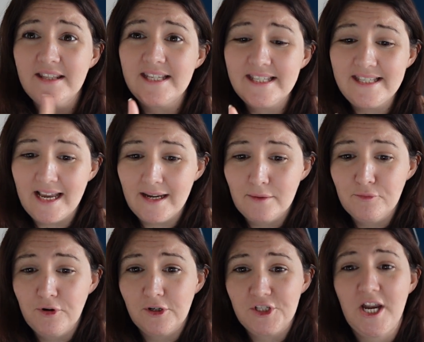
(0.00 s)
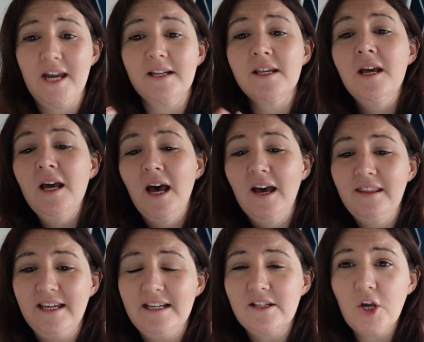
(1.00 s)
The second project are
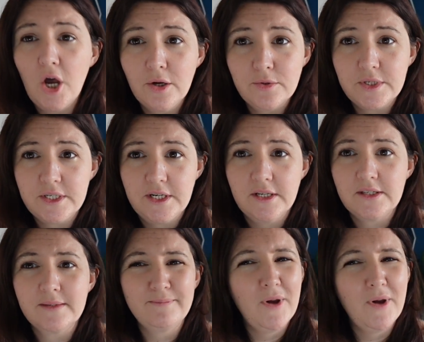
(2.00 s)
these coasters.